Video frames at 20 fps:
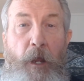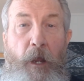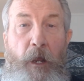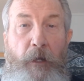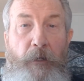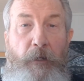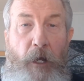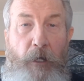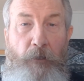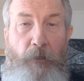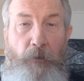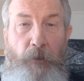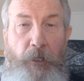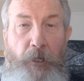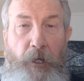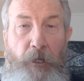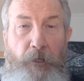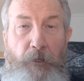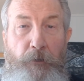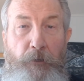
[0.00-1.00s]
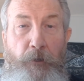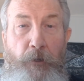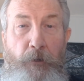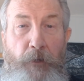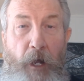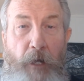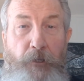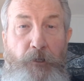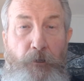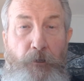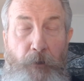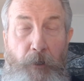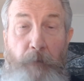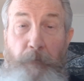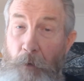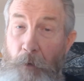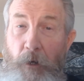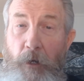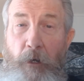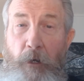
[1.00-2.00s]
and not only can you do that, you can
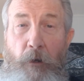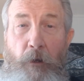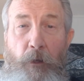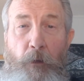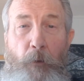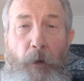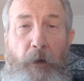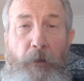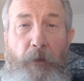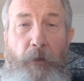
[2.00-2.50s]
burn it all the way to the